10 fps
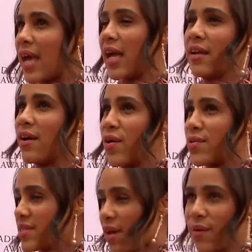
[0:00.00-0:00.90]
Michaela
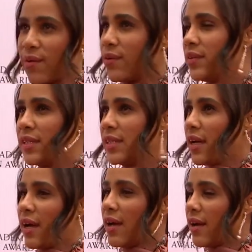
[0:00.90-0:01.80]
Cole's whole
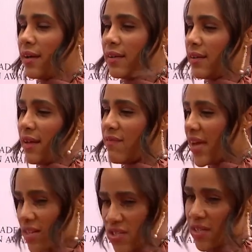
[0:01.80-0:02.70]

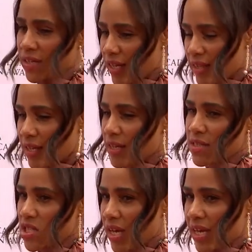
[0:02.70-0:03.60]
invention, I think,
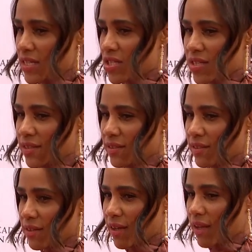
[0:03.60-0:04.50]
has changed.
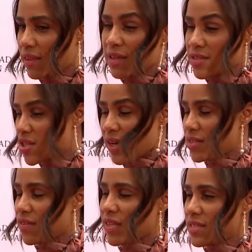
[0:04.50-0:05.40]
I think has
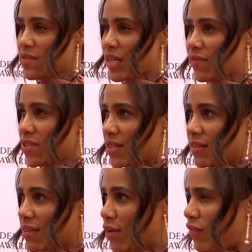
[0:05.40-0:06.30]
changed the face of
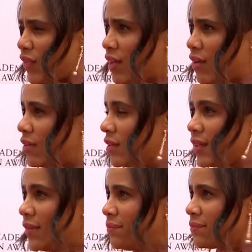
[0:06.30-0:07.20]
television. So I feel,
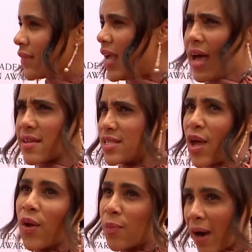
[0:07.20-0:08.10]

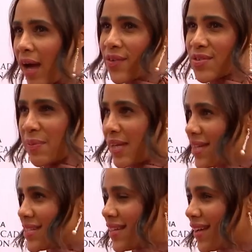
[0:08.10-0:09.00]
so proud to be
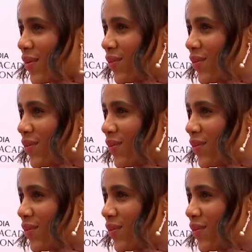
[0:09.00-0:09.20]
here tonight,